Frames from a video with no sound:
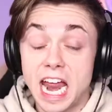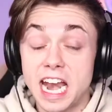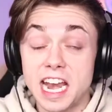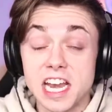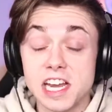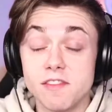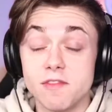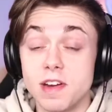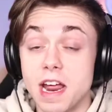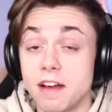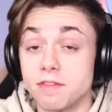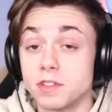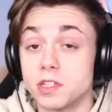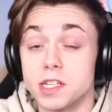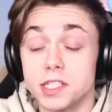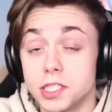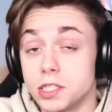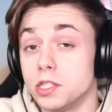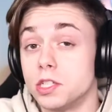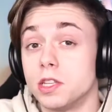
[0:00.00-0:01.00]
and I didn't even have to
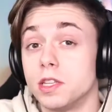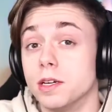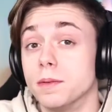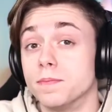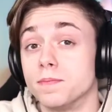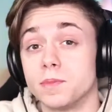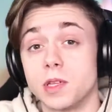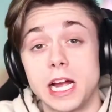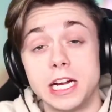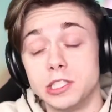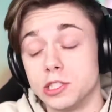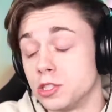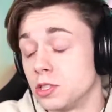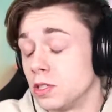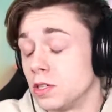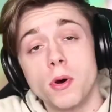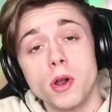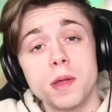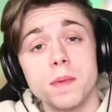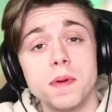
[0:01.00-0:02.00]
listen to them. I just
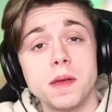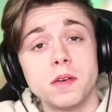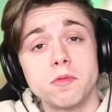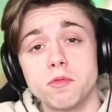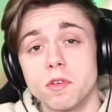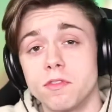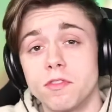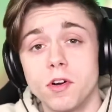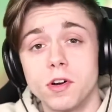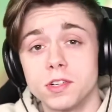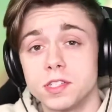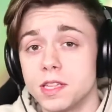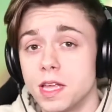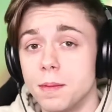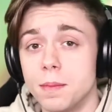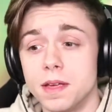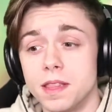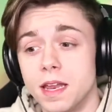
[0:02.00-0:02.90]
put them in, reversed them,